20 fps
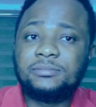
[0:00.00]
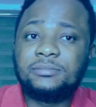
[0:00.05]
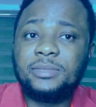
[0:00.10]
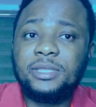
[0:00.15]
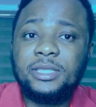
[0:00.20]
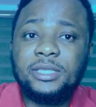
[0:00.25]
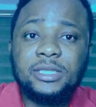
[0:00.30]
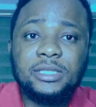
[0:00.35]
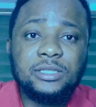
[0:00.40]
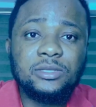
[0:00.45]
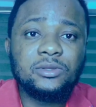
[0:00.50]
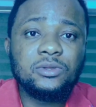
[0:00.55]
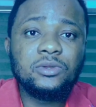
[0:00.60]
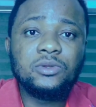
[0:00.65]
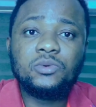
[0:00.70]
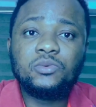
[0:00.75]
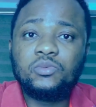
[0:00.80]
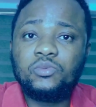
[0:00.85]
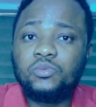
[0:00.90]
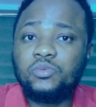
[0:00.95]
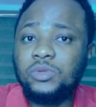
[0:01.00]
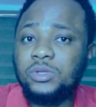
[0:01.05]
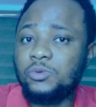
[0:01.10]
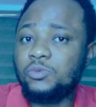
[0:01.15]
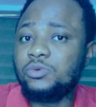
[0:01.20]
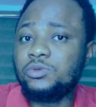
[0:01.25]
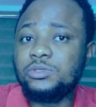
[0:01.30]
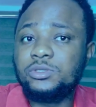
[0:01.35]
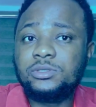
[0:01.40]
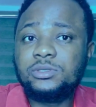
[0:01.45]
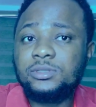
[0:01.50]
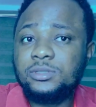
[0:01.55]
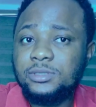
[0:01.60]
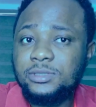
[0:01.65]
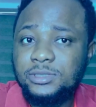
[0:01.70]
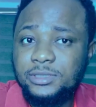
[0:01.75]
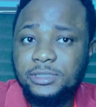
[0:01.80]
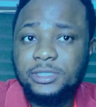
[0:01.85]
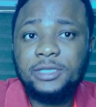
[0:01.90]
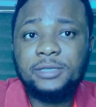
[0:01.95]
mean we won't
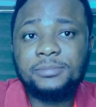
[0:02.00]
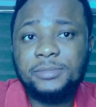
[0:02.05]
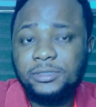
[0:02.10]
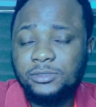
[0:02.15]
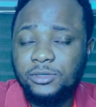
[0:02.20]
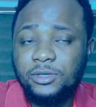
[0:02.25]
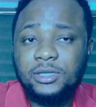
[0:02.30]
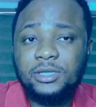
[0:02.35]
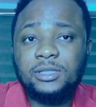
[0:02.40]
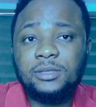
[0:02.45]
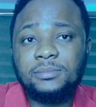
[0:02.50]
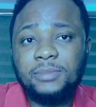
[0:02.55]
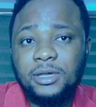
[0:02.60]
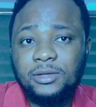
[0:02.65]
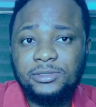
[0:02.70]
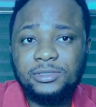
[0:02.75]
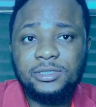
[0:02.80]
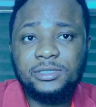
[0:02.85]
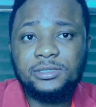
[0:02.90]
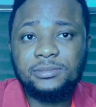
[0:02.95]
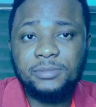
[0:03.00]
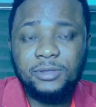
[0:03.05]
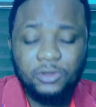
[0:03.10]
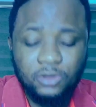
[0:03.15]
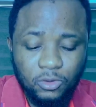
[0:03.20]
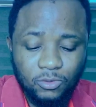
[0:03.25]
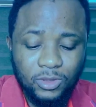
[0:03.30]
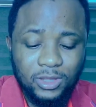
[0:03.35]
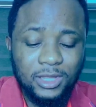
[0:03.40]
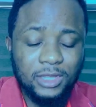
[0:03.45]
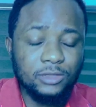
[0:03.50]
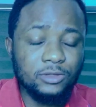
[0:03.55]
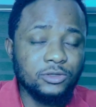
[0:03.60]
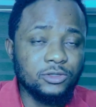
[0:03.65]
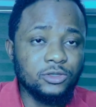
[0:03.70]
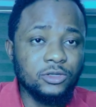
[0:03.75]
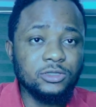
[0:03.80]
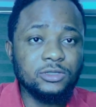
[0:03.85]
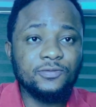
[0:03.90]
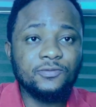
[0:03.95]
still be talking about it, because we cannot
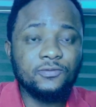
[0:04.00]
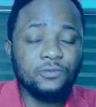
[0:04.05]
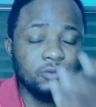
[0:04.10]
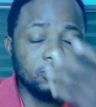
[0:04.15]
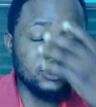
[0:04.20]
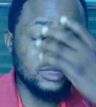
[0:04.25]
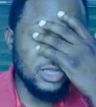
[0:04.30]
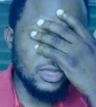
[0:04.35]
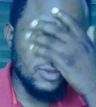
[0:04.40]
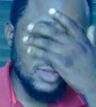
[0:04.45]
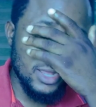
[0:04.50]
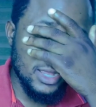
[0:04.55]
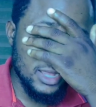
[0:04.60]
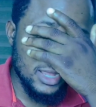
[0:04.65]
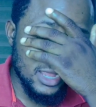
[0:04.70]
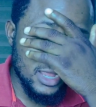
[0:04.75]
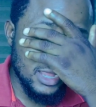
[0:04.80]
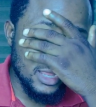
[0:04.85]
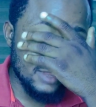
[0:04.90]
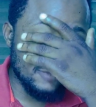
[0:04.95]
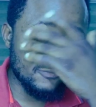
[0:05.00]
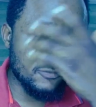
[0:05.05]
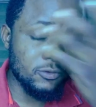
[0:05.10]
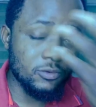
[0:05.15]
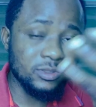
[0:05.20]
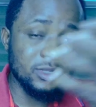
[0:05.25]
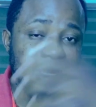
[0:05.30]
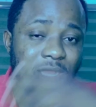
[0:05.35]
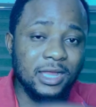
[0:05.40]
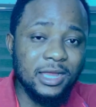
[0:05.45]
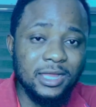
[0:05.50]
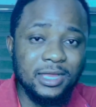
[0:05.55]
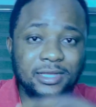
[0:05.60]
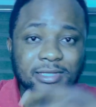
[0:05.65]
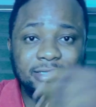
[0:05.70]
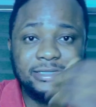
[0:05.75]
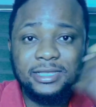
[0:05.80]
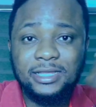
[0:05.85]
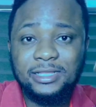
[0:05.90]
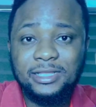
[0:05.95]
just fold our
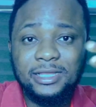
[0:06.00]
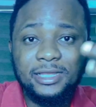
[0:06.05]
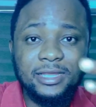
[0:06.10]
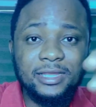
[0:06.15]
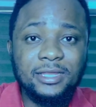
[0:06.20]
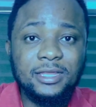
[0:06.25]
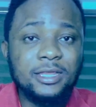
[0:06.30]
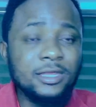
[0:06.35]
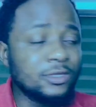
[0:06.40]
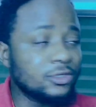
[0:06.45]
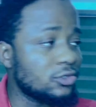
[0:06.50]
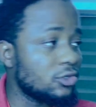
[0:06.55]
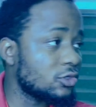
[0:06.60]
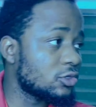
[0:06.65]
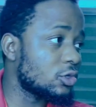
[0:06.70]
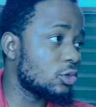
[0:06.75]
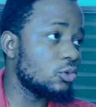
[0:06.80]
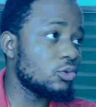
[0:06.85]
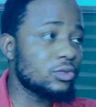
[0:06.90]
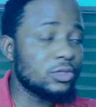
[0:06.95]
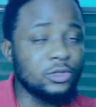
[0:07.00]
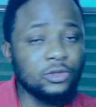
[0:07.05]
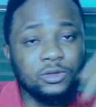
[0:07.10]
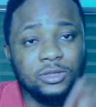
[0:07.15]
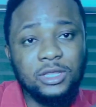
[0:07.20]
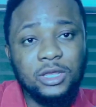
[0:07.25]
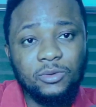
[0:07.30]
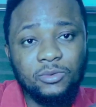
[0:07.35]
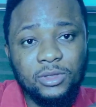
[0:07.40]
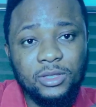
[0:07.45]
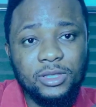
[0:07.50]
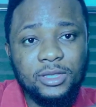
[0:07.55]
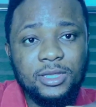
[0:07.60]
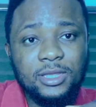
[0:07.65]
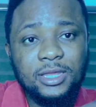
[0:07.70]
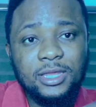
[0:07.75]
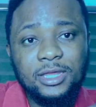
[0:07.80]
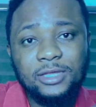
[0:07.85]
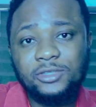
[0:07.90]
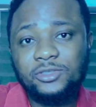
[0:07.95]
hands and just look the other way
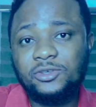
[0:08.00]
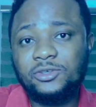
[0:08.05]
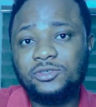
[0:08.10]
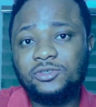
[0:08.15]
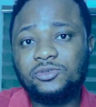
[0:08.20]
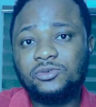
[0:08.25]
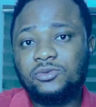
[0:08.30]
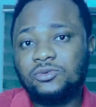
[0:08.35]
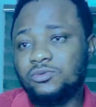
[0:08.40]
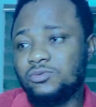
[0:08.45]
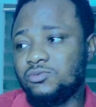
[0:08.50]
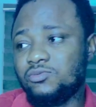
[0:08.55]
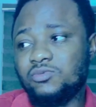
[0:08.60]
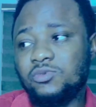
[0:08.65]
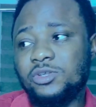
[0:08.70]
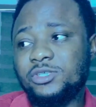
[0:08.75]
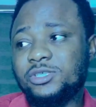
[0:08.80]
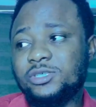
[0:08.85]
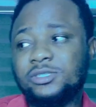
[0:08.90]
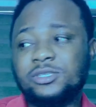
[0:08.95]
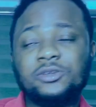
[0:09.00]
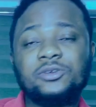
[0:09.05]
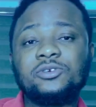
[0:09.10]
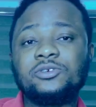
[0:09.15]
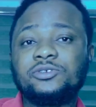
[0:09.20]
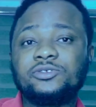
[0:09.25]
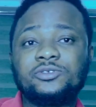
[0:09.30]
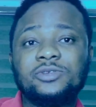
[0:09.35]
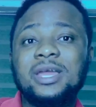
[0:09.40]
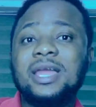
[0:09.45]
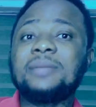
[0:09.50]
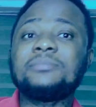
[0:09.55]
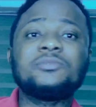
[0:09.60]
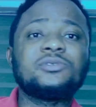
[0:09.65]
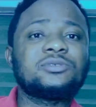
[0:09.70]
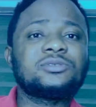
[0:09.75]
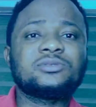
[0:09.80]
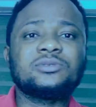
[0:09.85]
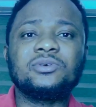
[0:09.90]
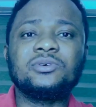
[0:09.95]
and just watching the country. I
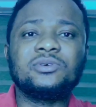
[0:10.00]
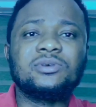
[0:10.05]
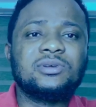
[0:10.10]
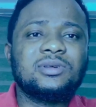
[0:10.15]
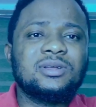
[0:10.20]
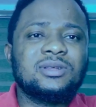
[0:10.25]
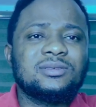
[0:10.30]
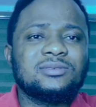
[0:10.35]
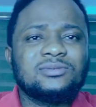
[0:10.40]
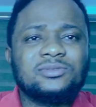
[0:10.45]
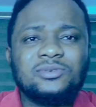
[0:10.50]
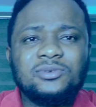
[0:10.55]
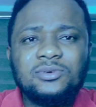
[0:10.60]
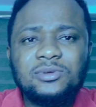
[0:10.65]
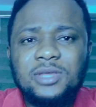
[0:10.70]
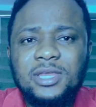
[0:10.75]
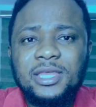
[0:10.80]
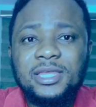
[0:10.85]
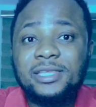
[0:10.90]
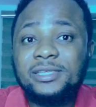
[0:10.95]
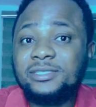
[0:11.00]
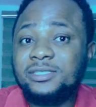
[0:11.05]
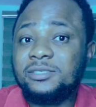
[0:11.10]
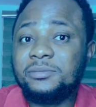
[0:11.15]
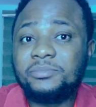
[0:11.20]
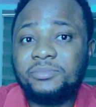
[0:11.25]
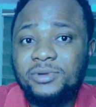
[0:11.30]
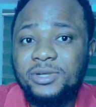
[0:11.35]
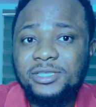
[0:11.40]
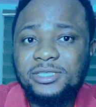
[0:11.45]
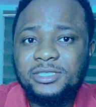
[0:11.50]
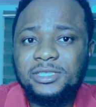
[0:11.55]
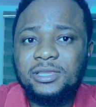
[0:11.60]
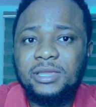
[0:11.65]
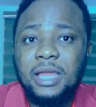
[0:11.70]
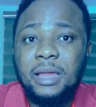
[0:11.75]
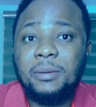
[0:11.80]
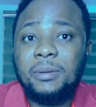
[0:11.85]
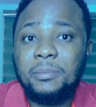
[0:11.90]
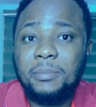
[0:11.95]
must talk. You know, it's depressing.
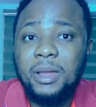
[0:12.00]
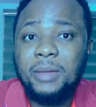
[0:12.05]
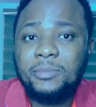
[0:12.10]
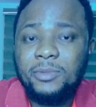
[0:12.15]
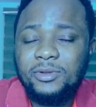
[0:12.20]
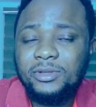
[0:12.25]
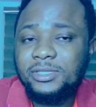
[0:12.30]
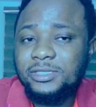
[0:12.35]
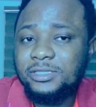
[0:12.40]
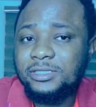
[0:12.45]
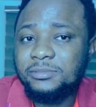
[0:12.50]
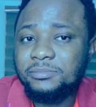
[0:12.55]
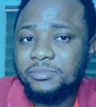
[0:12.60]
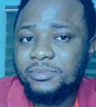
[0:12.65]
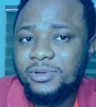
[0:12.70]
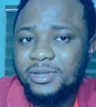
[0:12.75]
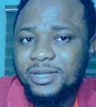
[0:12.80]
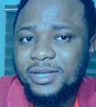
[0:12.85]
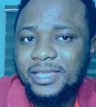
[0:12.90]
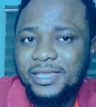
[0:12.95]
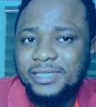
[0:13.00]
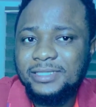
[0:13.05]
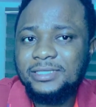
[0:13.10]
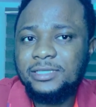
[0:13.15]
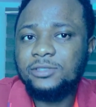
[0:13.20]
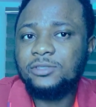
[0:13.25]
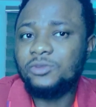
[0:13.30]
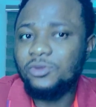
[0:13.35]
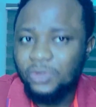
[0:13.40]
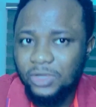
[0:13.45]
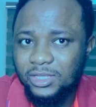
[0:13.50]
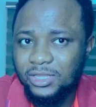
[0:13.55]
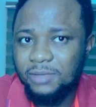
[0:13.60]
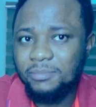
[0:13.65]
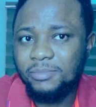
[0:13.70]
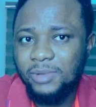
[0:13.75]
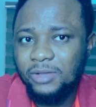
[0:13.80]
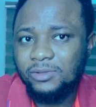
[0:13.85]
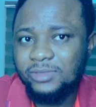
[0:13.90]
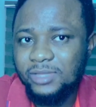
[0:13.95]
I'm already depressed talking
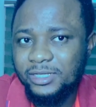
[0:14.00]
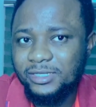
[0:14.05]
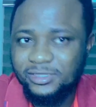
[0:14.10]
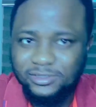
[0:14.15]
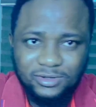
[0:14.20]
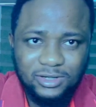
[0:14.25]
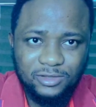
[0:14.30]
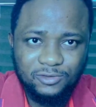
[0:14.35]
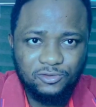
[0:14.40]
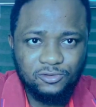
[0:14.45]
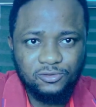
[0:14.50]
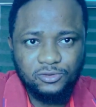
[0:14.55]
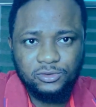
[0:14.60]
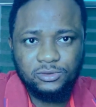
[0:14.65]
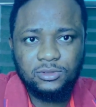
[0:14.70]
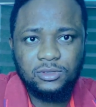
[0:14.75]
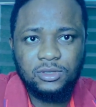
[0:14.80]
about Nigerian news.